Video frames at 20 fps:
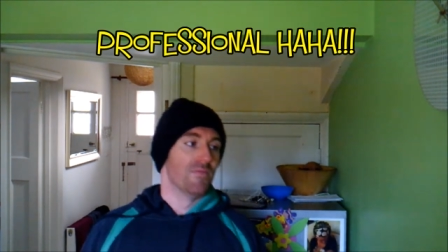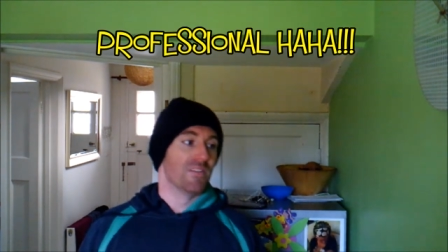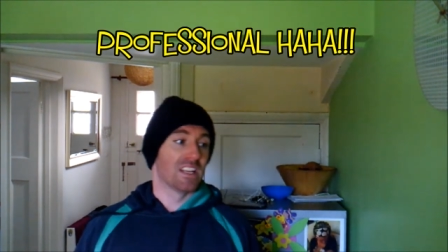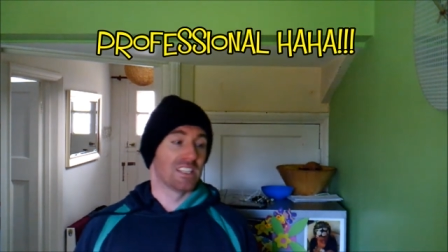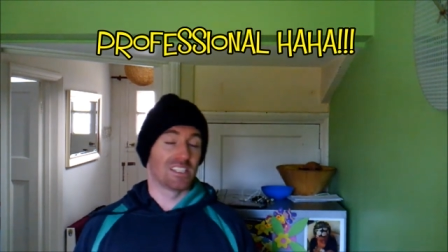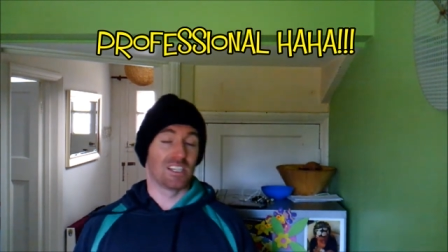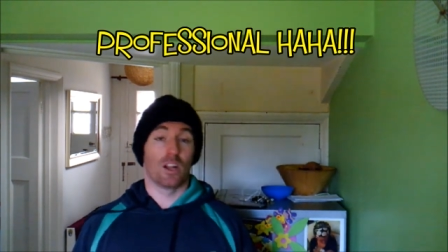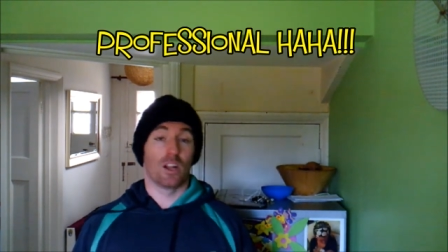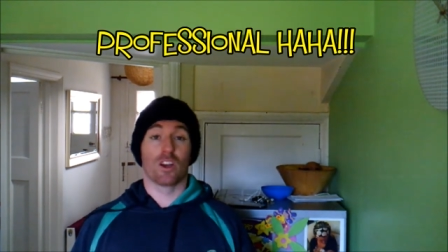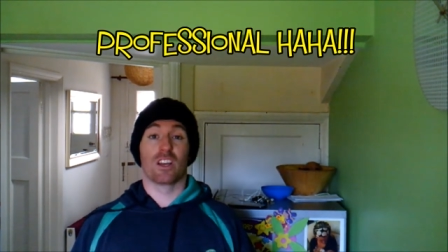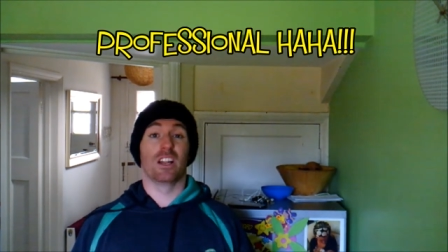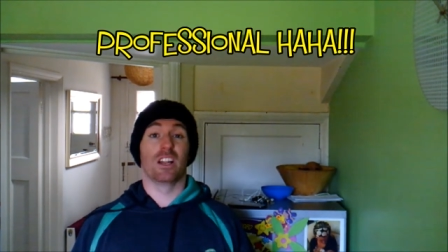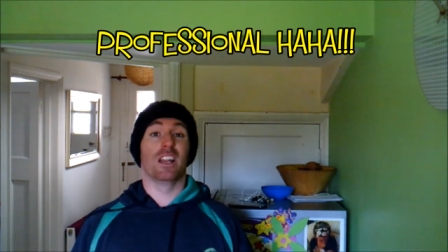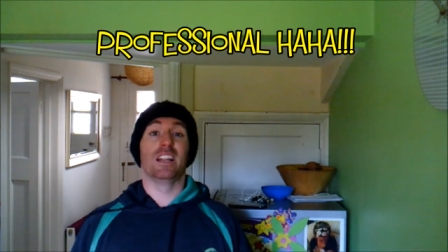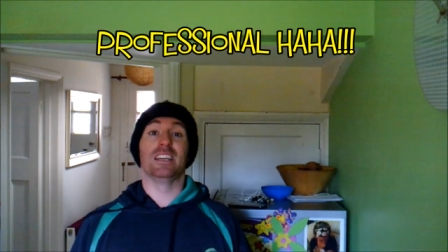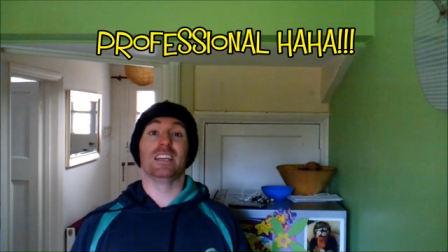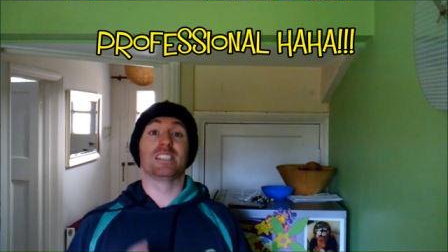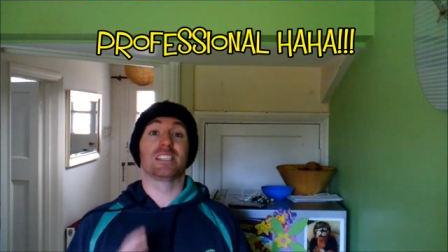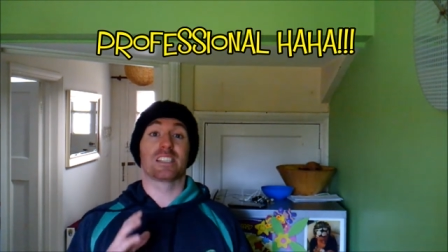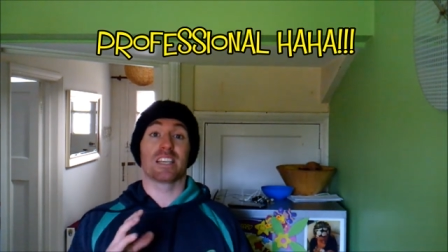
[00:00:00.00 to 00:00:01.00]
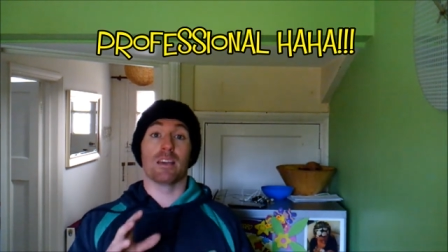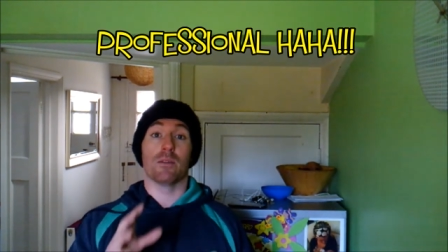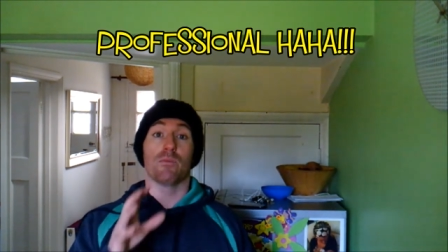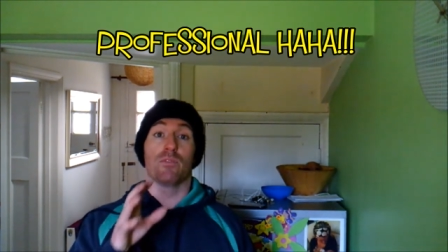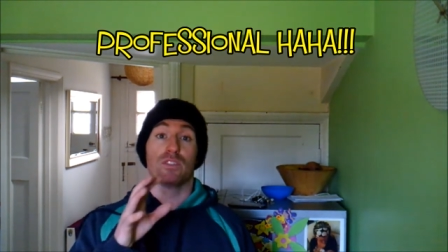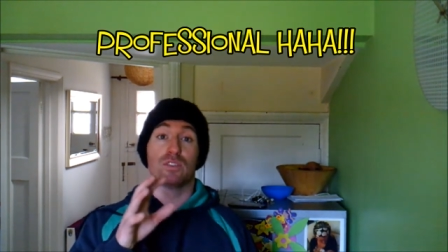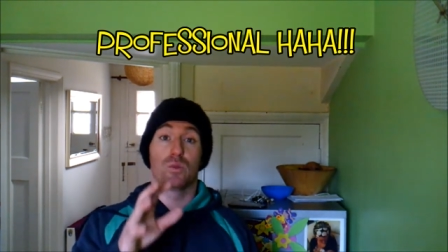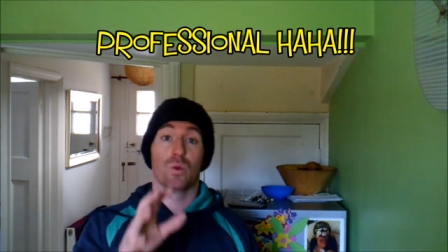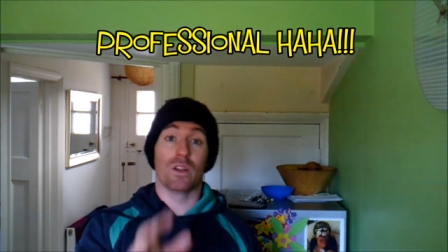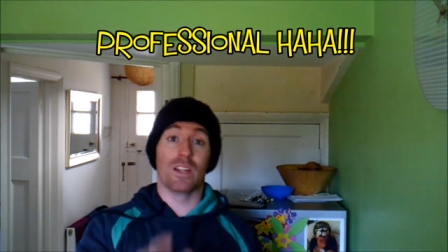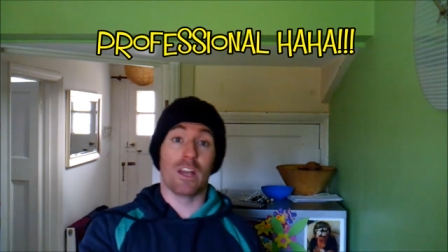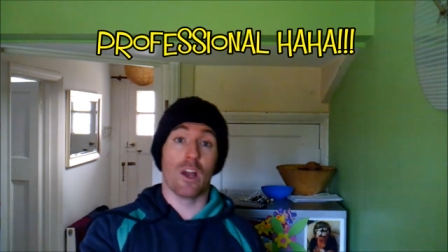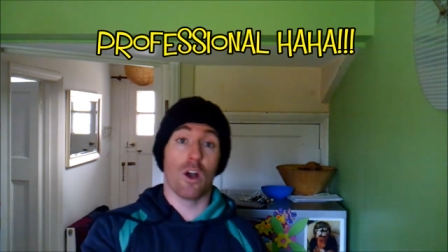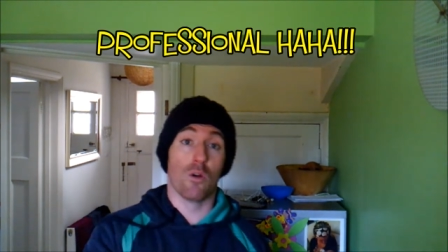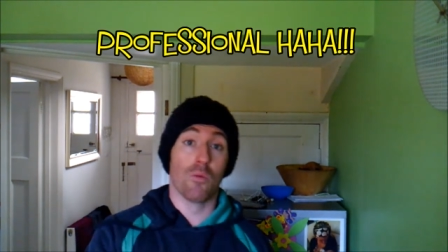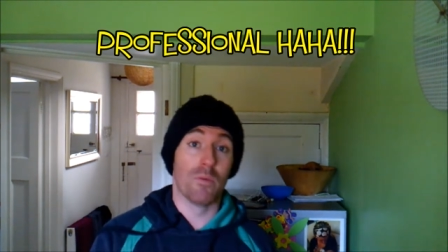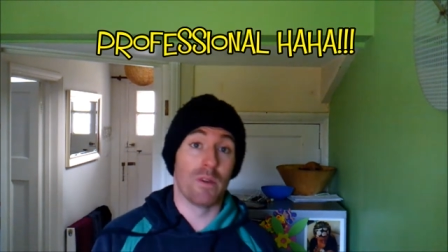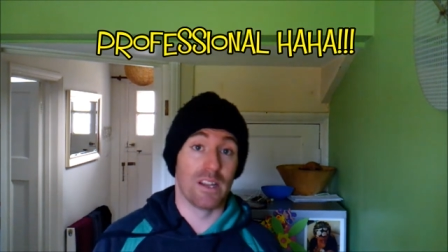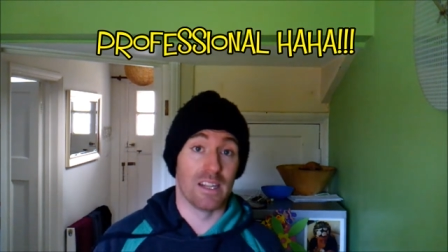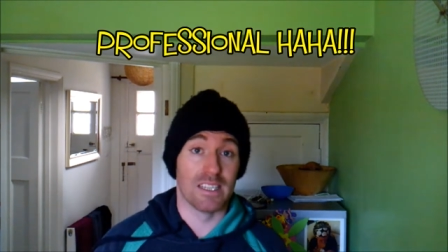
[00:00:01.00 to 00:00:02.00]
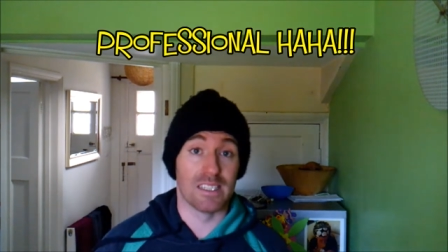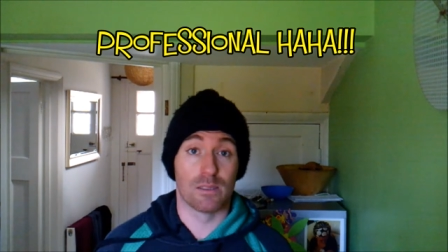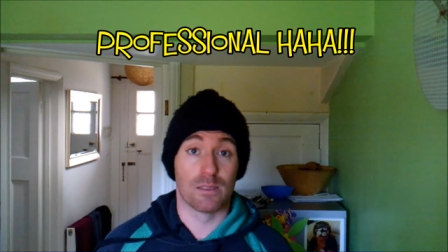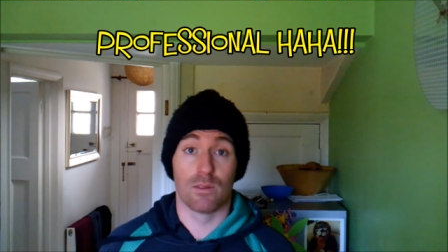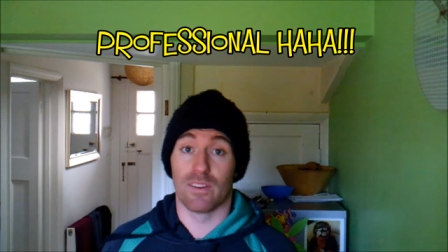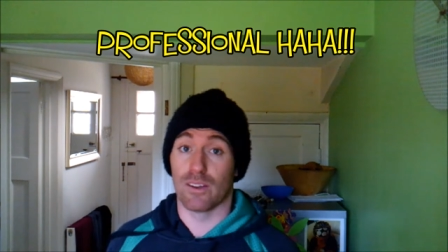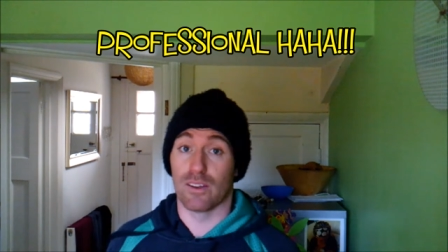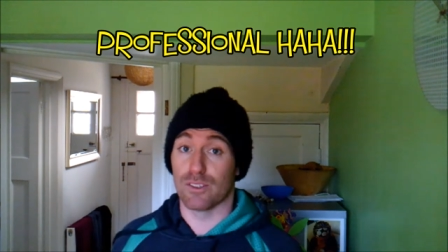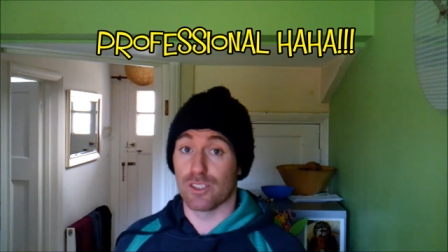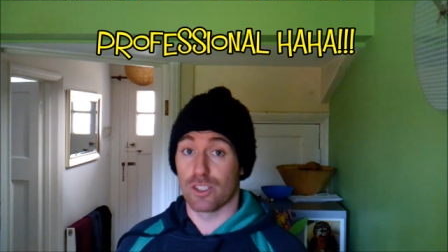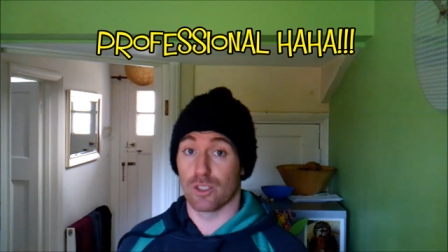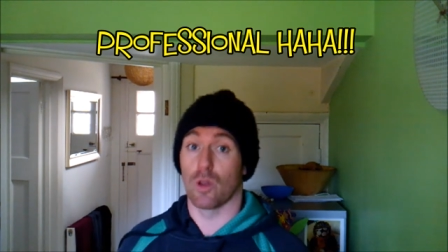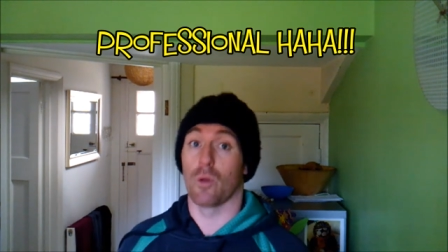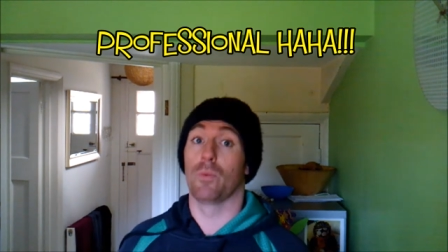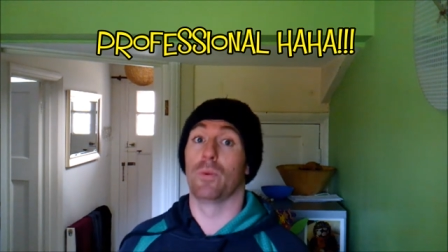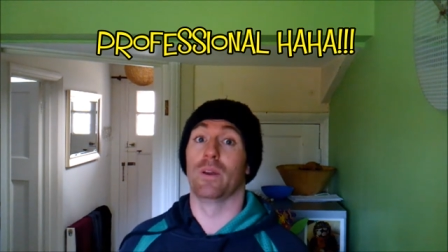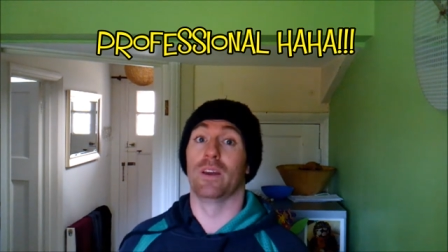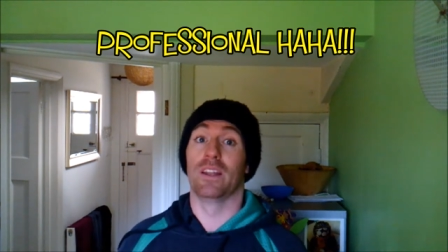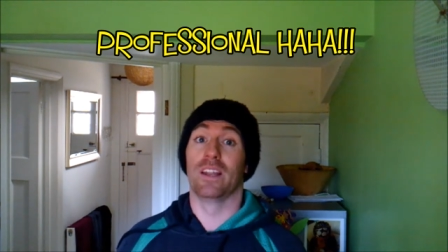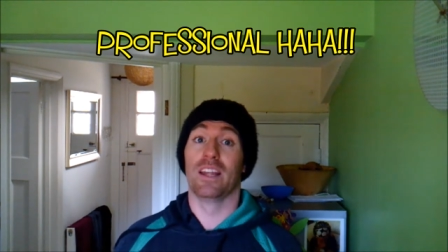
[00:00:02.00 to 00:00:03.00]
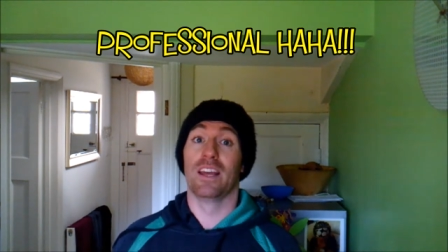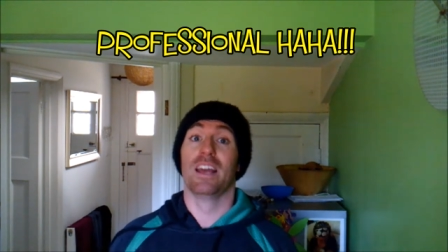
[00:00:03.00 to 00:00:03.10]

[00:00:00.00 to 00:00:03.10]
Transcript: till I can at least skip for 20 whole minutes without stopping,